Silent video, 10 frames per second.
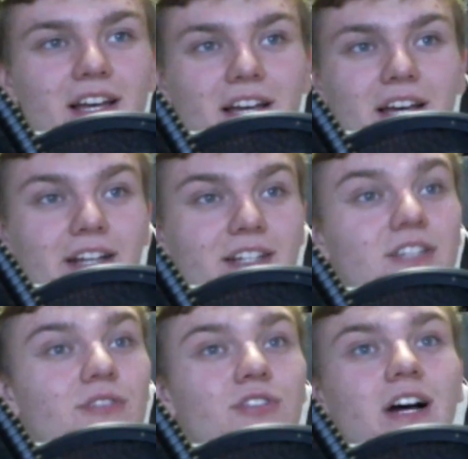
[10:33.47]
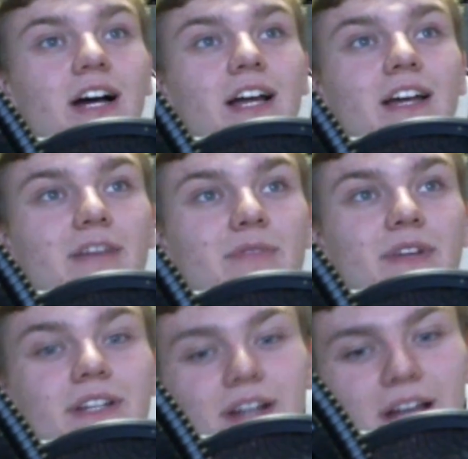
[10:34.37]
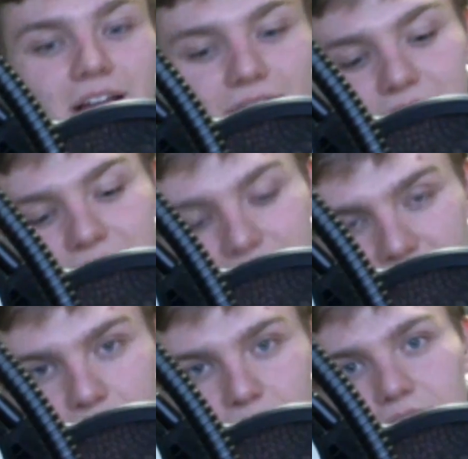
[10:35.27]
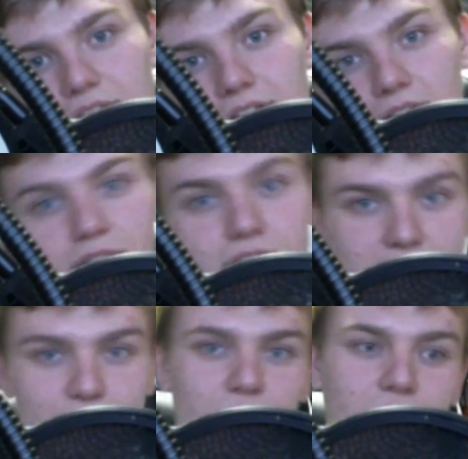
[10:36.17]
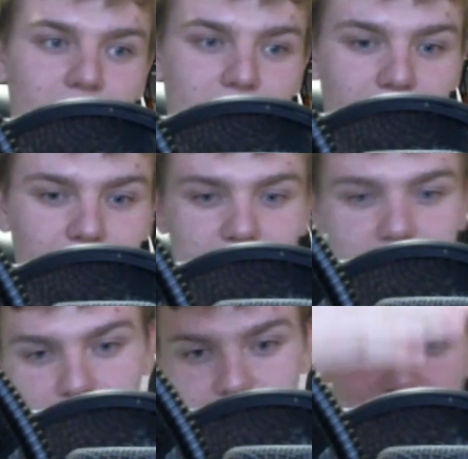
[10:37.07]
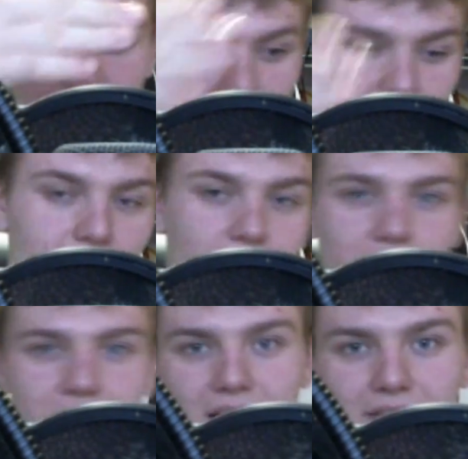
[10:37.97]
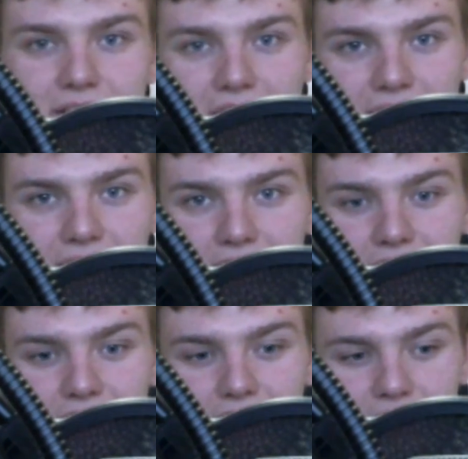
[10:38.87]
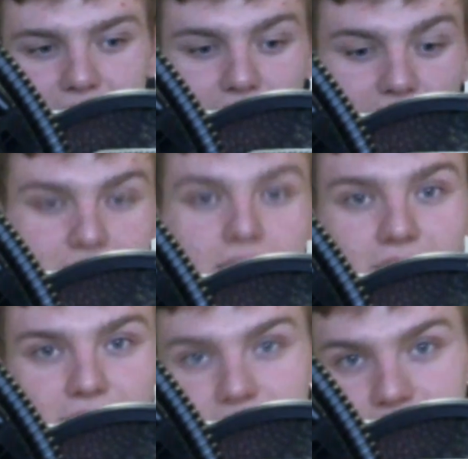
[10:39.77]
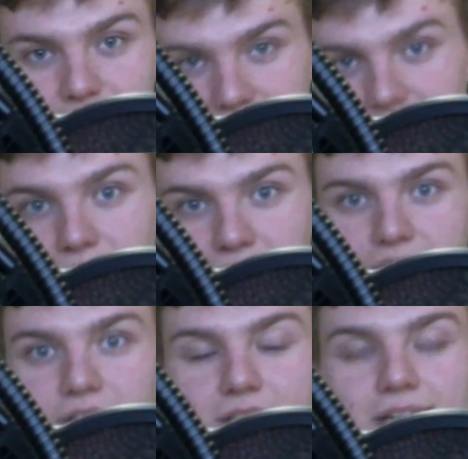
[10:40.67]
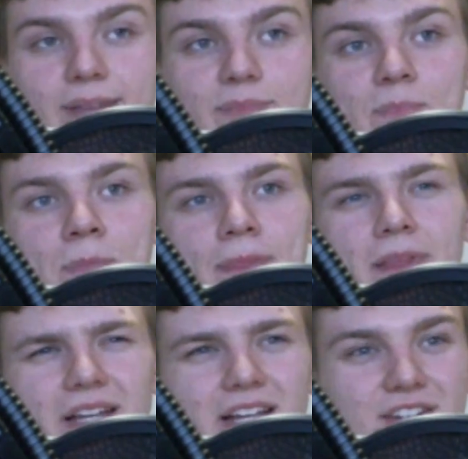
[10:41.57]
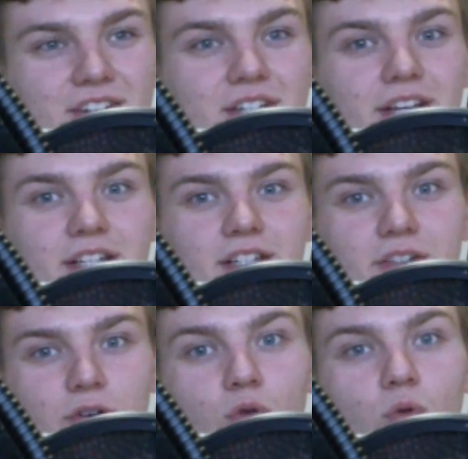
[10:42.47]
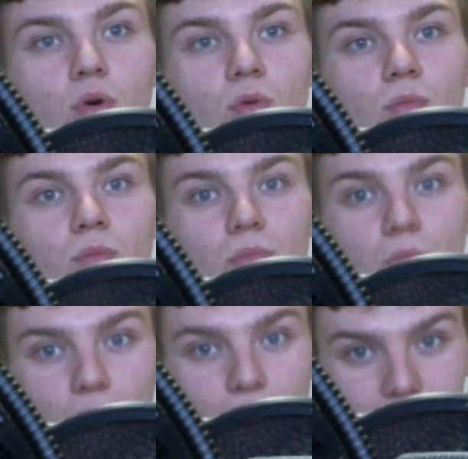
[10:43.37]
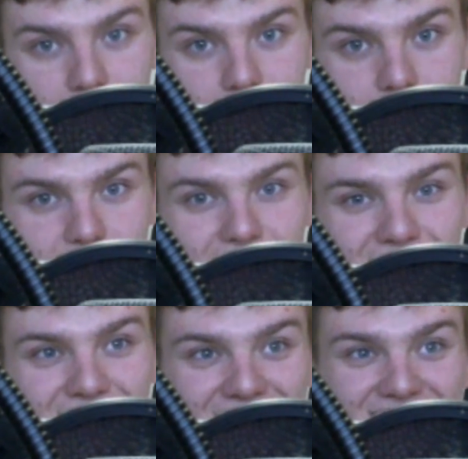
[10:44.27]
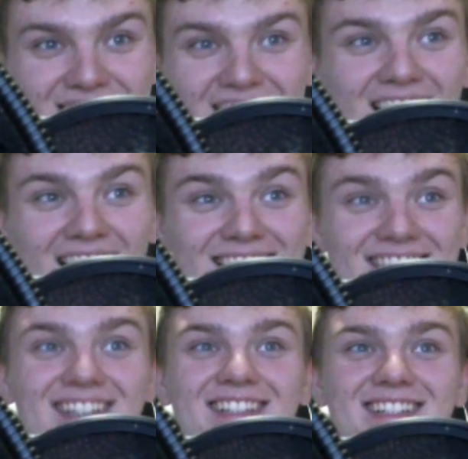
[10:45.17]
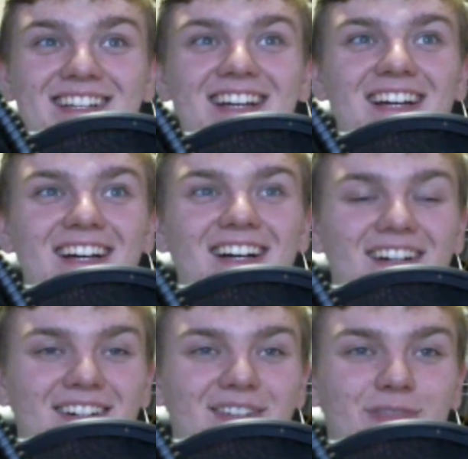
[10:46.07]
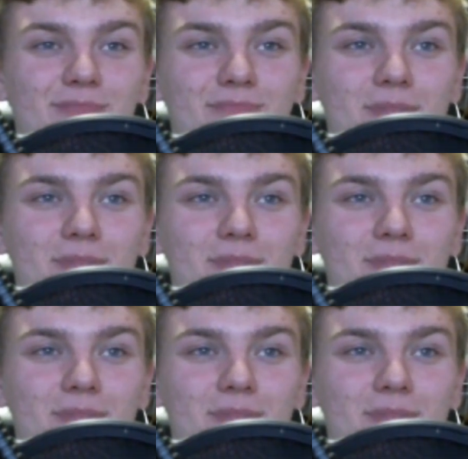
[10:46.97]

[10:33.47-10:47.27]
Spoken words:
gets so dry. I mean, having the same building here, same building here, same building here, having everything exactly the same every single time, it just gets so boring. It honestly does. I